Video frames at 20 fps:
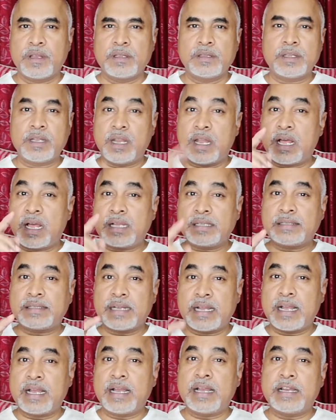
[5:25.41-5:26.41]
The last
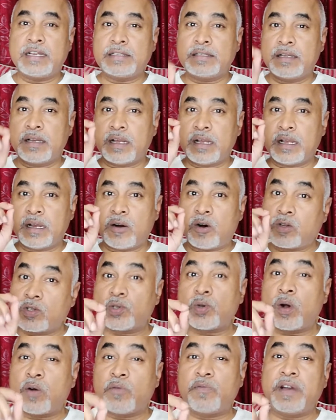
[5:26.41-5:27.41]
and
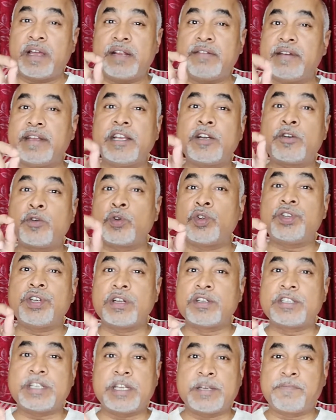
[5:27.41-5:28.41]
also a very crucial
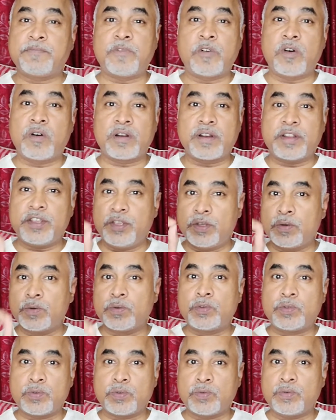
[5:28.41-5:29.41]
tip for you
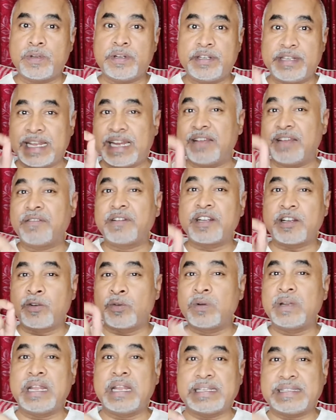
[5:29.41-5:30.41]
to deliver a
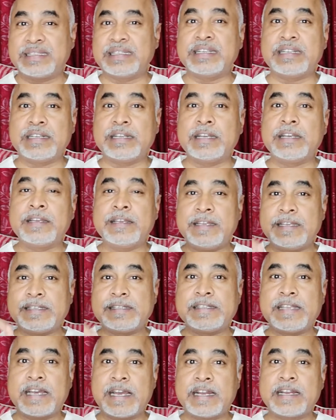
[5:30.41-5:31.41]
good lesson is
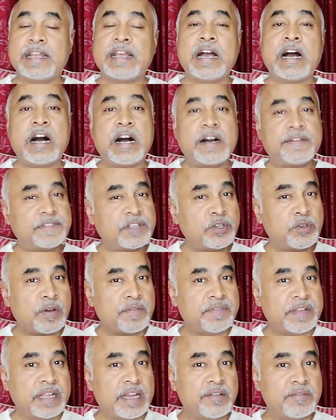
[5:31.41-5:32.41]
that after you have
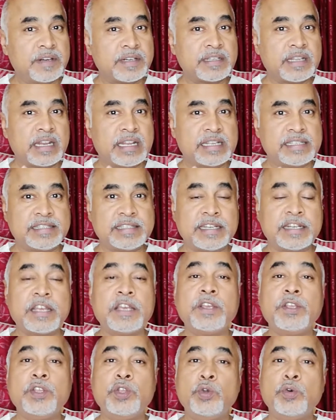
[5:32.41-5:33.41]
delivered the lesson,
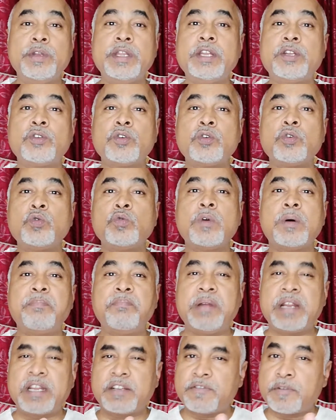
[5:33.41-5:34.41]
you need to do a
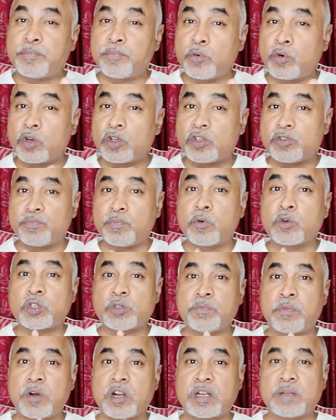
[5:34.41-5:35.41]
bit of a
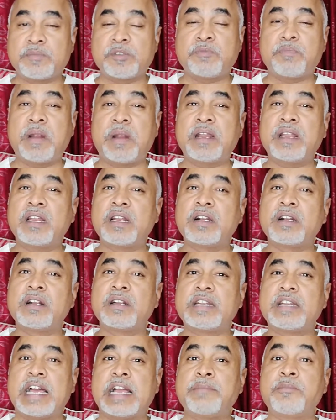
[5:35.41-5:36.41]
post-mortem. Spend a little
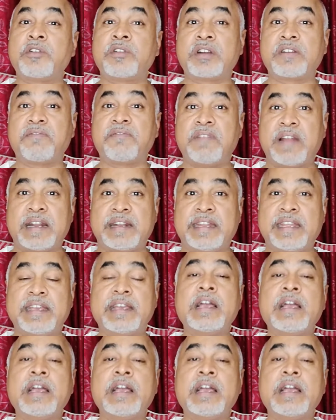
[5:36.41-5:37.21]
time on reflecting